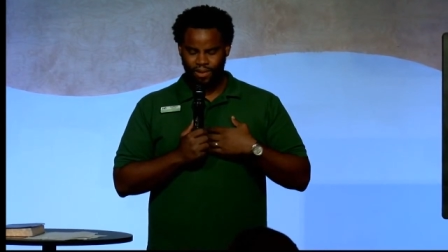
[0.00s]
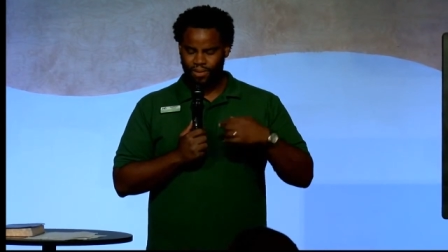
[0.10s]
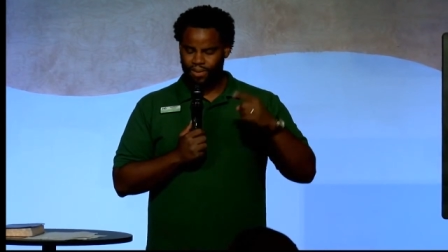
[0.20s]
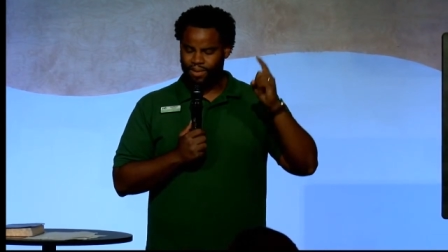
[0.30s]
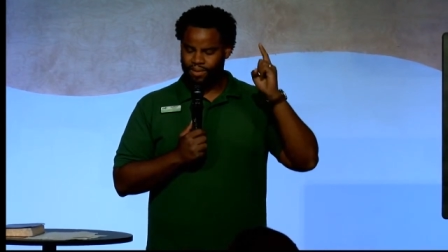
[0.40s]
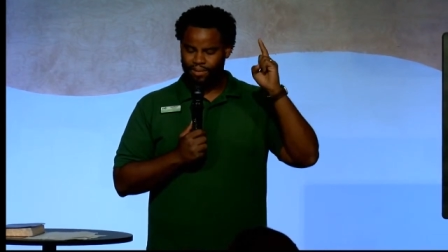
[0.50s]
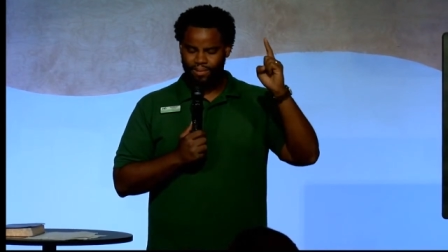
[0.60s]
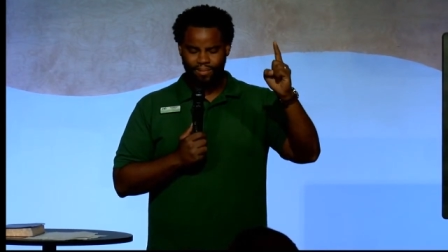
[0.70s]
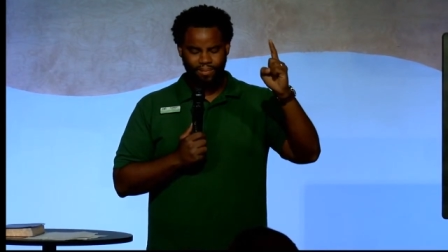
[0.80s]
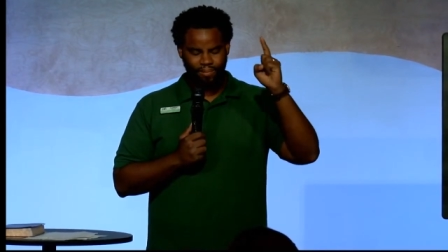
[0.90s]
Lord,
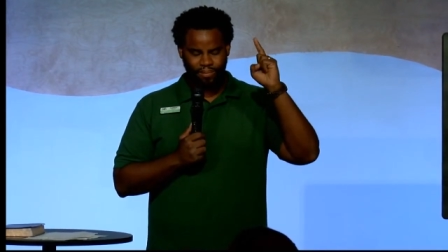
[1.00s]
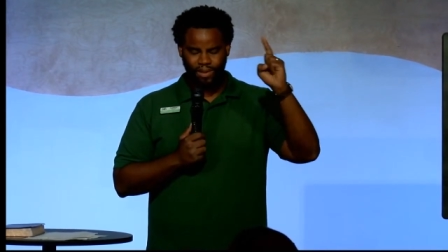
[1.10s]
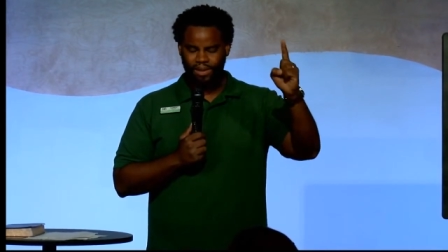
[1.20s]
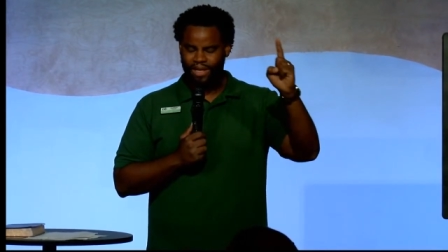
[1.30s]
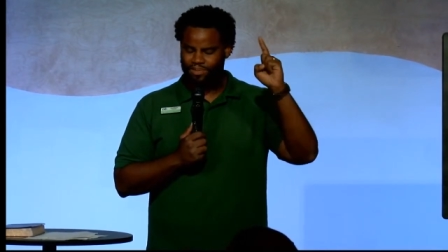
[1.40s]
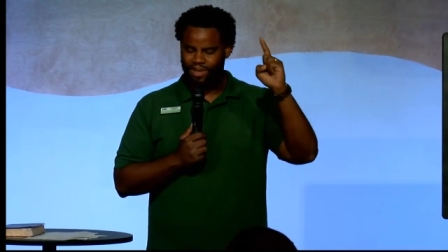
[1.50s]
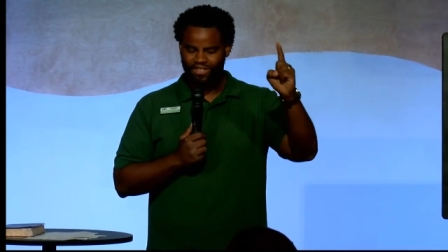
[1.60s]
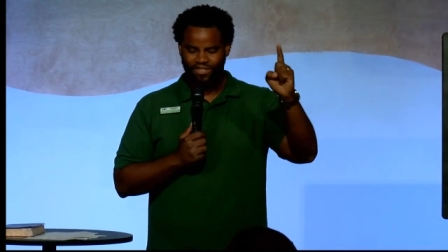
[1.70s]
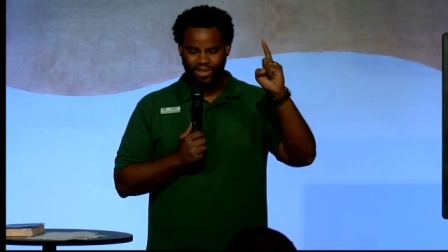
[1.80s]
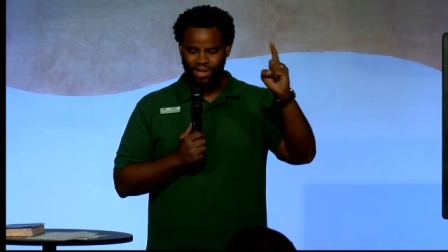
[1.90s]
please be
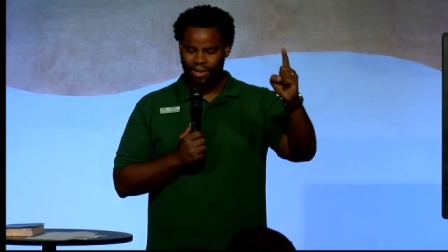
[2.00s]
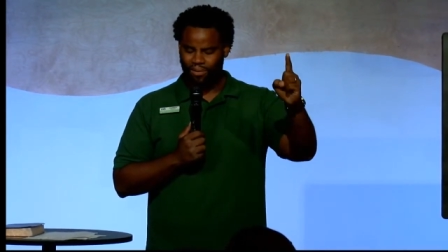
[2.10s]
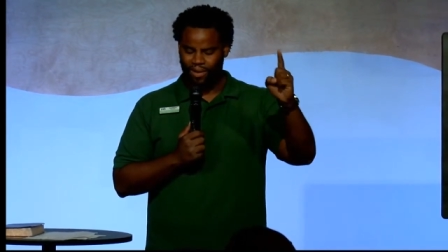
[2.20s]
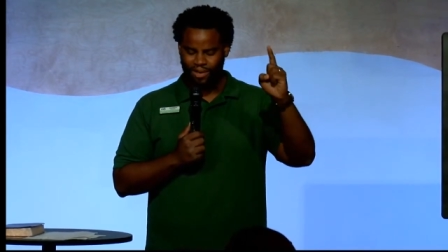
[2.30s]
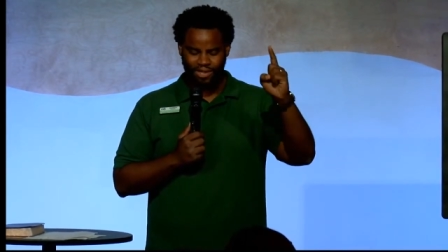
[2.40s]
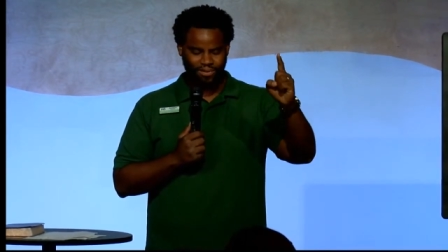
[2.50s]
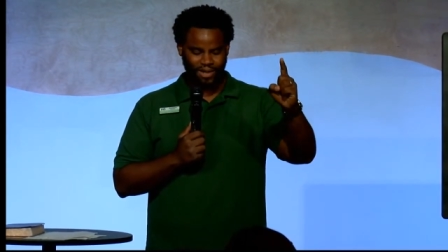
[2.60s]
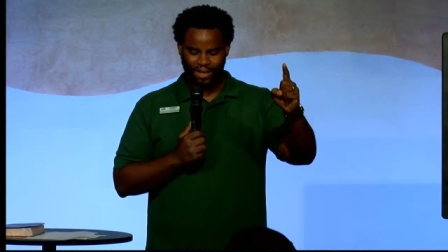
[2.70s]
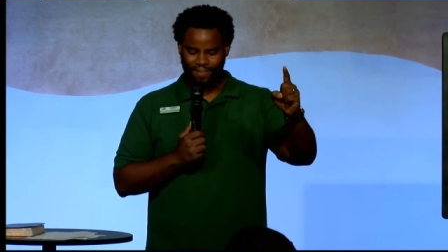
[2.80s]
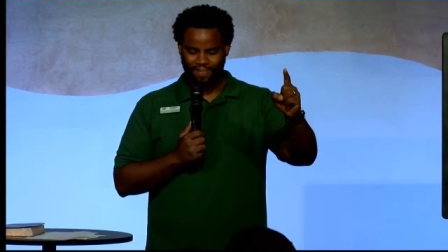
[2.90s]
a fence all around us
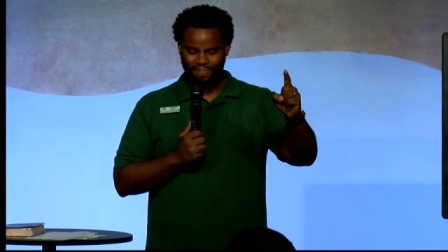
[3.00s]
every day.